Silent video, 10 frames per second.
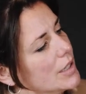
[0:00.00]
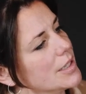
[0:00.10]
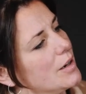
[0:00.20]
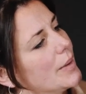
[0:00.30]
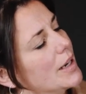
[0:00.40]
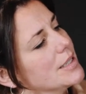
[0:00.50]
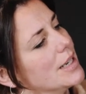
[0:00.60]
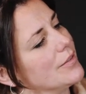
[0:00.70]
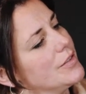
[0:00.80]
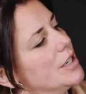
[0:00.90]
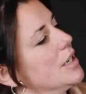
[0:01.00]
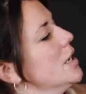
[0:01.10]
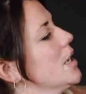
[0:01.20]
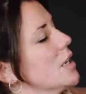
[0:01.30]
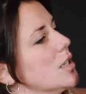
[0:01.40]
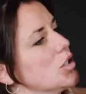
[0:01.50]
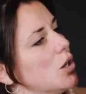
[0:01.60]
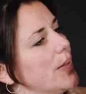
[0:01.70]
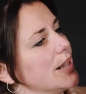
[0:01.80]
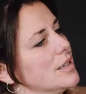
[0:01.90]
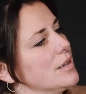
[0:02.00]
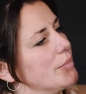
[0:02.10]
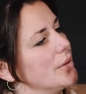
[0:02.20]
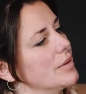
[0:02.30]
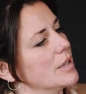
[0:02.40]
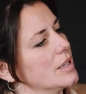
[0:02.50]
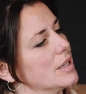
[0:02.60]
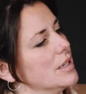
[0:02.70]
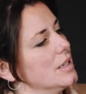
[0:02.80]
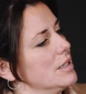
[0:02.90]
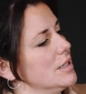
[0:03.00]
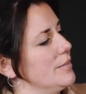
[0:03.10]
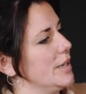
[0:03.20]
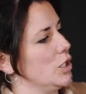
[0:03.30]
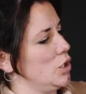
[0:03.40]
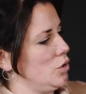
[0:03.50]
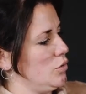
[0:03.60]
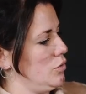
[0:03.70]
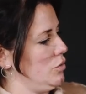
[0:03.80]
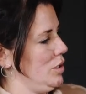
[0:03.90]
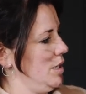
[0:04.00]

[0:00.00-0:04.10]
So I'm going to have to top that up, make sure